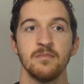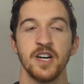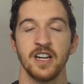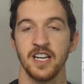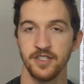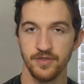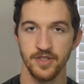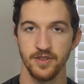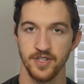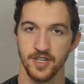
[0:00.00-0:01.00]
But I do
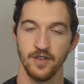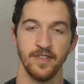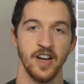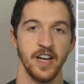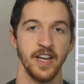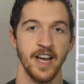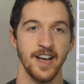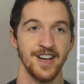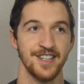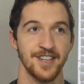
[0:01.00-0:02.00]
use SoFi
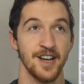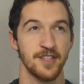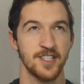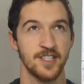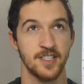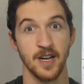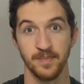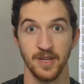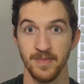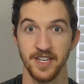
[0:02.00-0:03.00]
as a
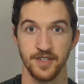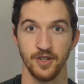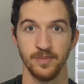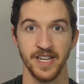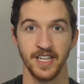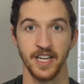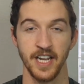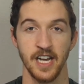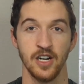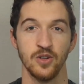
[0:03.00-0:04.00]
supplemental bank
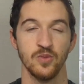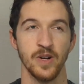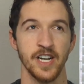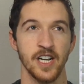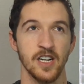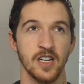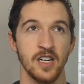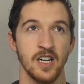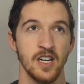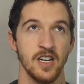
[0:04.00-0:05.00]
account where
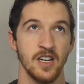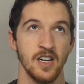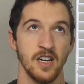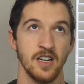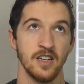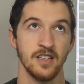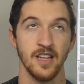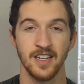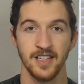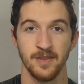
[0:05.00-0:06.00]

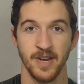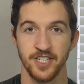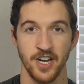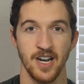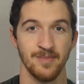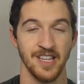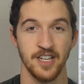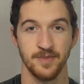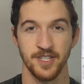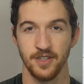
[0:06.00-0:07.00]
luckily my job
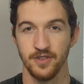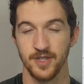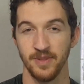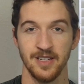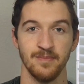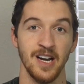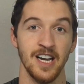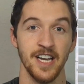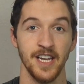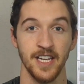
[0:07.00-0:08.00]
allows me to split
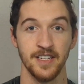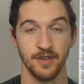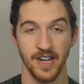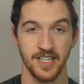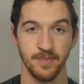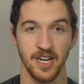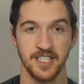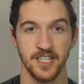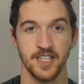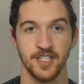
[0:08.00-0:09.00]
my direct
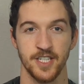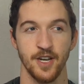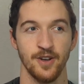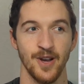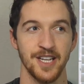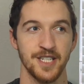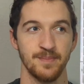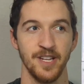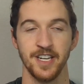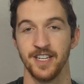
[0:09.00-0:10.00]
deposit. So I
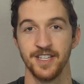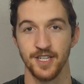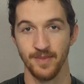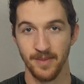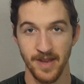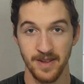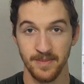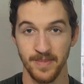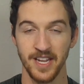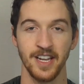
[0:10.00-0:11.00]
split it into my main
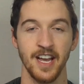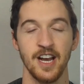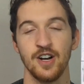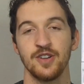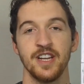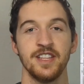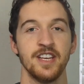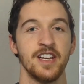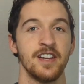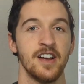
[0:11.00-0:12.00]
bank account and
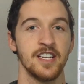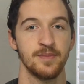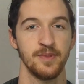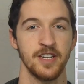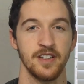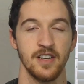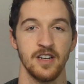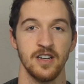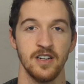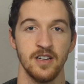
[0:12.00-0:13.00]
then I split
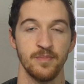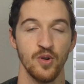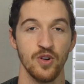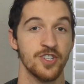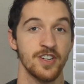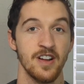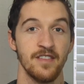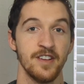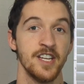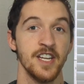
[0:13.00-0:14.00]
a portion of
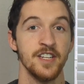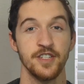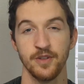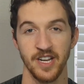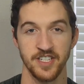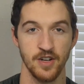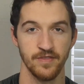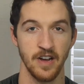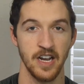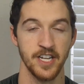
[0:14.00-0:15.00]
it into my
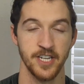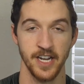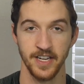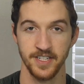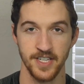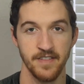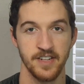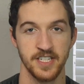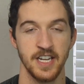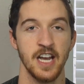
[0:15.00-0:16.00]
SoFi checking and
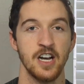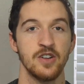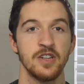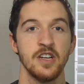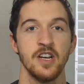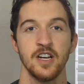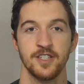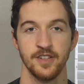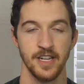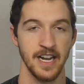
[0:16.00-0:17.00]
savings account
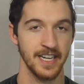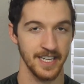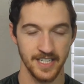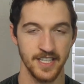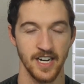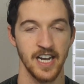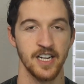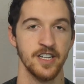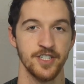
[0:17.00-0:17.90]
so that I can get that higher